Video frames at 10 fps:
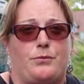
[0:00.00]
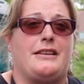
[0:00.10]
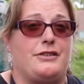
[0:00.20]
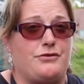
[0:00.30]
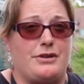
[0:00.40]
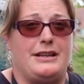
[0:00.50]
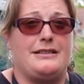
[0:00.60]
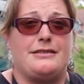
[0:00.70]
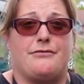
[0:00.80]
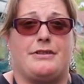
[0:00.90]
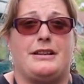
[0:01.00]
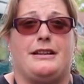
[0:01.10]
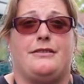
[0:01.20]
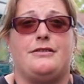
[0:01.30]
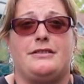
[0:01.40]
and the trains are
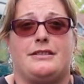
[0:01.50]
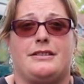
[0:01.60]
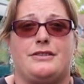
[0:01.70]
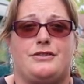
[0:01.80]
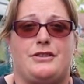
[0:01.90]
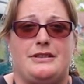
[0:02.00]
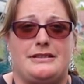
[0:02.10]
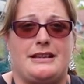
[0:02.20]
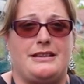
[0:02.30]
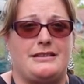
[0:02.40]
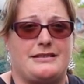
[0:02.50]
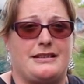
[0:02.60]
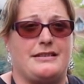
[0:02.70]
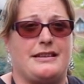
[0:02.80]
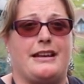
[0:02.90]
running Tuesday to
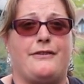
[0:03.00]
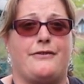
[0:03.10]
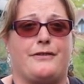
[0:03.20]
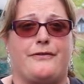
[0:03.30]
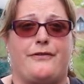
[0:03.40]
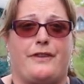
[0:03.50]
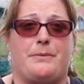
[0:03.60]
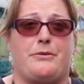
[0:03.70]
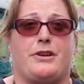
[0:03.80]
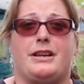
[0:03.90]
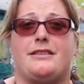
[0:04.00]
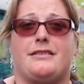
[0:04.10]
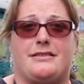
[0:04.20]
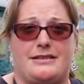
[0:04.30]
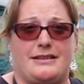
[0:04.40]
Sunday from February
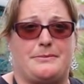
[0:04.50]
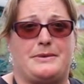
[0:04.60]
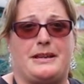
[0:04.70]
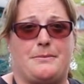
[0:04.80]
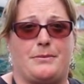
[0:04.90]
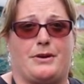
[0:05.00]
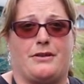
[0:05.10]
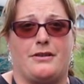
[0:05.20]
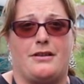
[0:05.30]
to September.